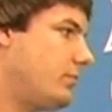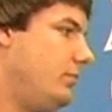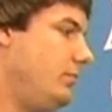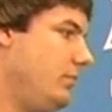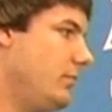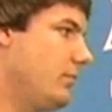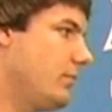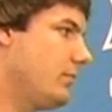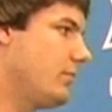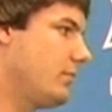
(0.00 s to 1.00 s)

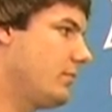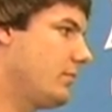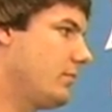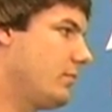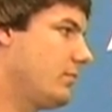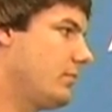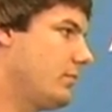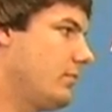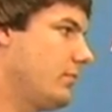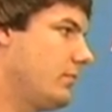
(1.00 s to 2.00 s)

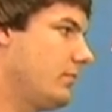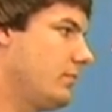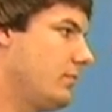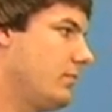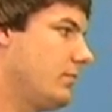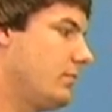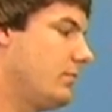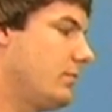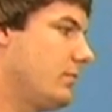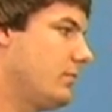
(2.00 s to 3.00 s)

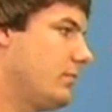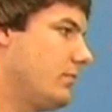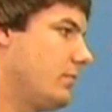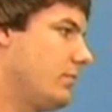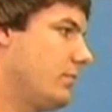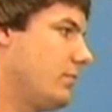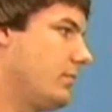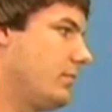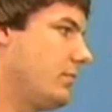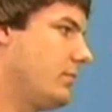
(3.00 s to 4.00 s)

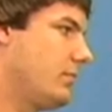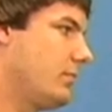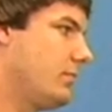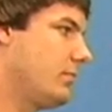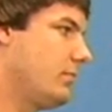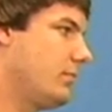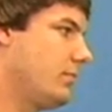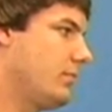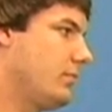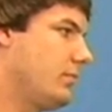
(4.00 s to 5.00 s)

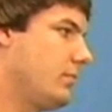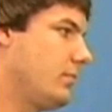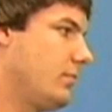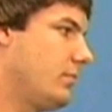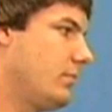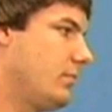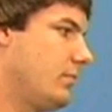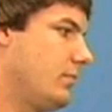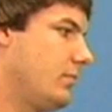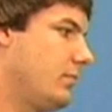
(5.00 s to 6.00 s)

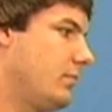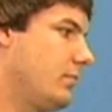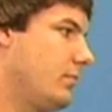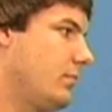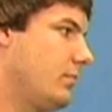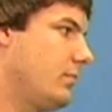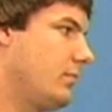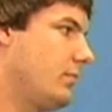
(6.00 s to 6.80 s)
[no speech]